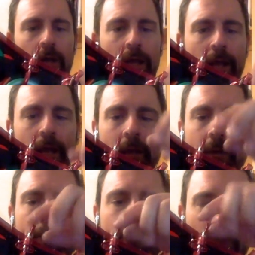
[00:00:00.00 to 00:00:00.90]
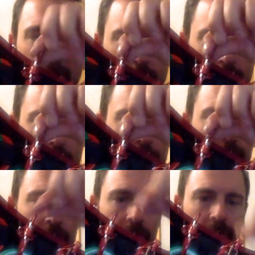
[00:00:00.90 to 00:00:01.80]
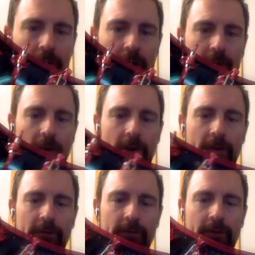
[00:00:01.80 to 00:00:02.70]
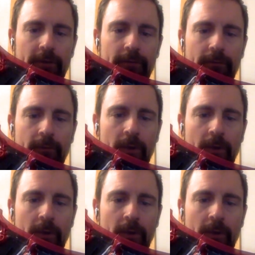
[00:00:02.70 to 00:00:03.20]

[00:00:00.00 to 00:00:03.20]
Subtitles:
a micro vault on the harness here.